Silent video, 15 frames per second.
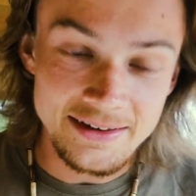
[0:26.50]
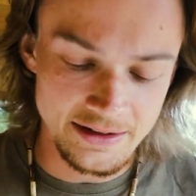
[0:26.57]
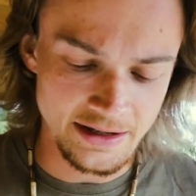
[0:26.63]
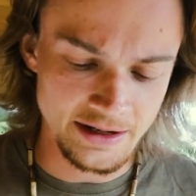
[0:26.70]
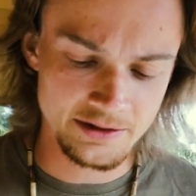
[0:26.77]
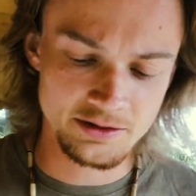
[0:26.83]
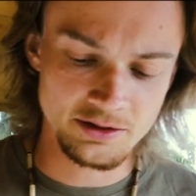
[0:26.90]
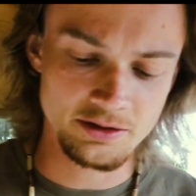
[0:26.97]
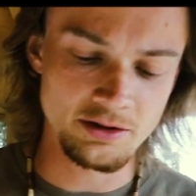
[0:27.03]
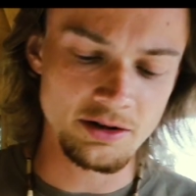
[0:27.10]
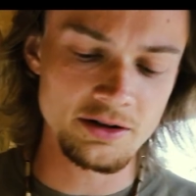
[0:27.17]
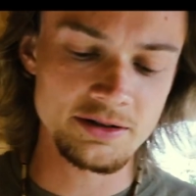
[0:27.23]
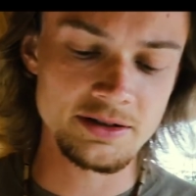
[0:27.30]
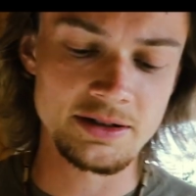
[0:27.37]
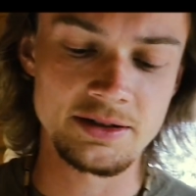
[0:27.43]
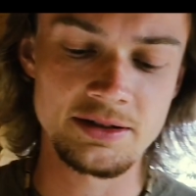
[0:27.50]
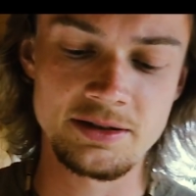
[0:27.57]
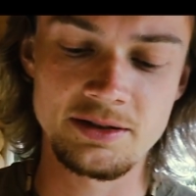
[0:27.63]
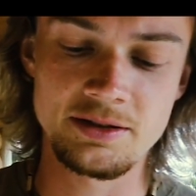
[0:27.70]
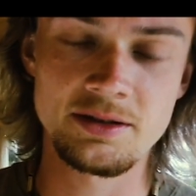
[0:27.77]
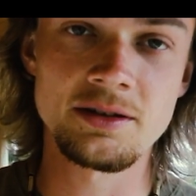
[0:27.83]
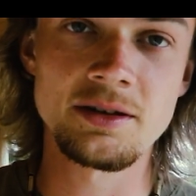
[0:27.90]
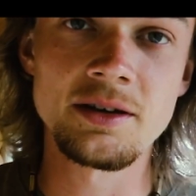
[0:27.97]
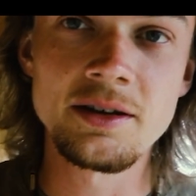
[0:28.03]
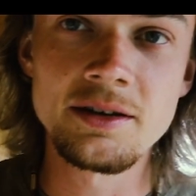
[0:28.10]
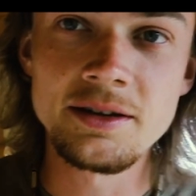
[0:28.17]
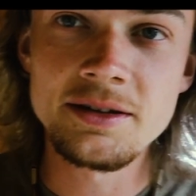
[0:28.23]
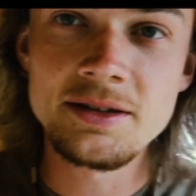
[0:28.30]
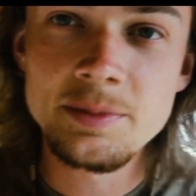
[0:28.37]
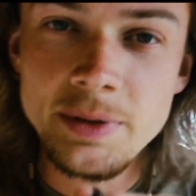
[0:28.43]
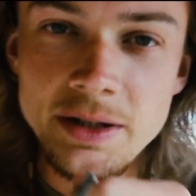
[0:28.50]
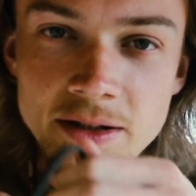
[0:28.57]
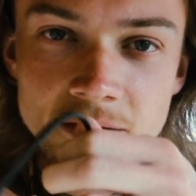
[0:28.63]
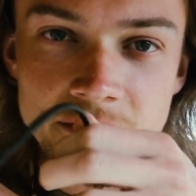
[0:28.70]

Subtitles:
that crosses the speed